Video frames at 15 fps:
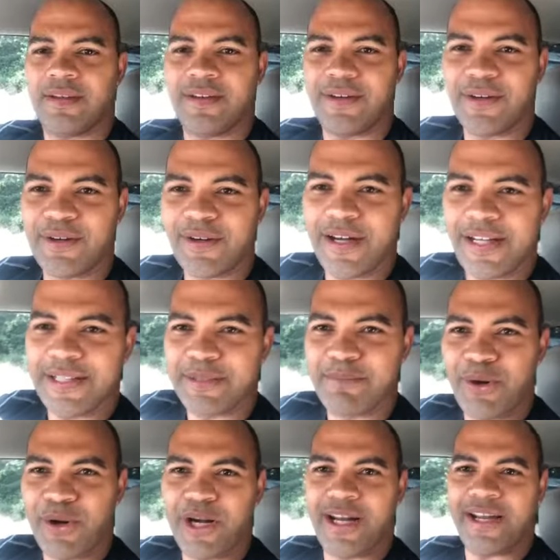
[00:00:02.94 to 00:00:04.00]
All right, good
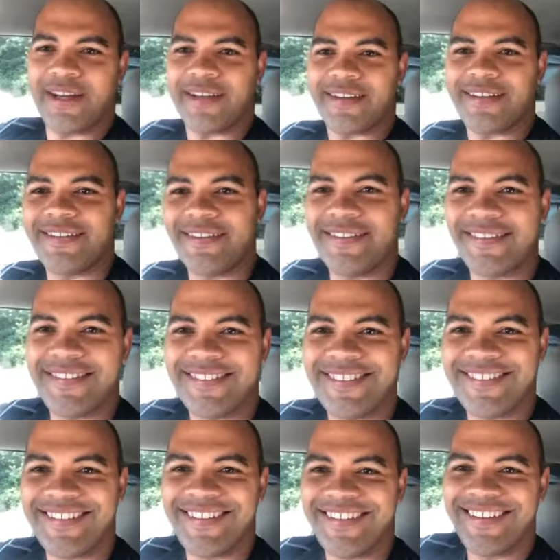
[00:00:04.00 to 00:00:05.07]
morning.
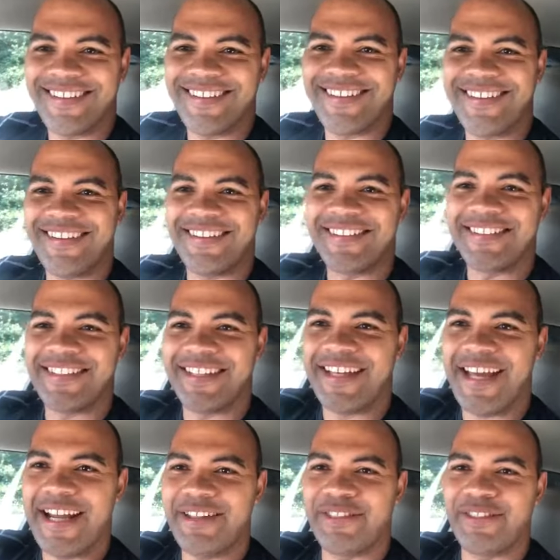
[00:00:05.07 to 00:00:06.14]
It's
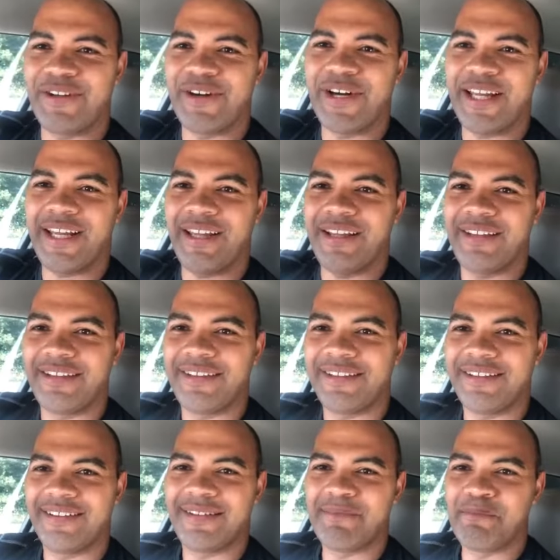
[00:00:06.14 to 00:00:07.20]
8:30,
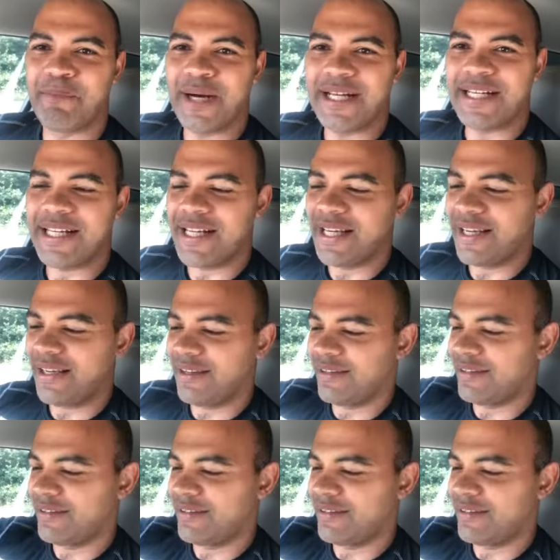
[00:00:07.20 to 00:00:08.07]
Monday.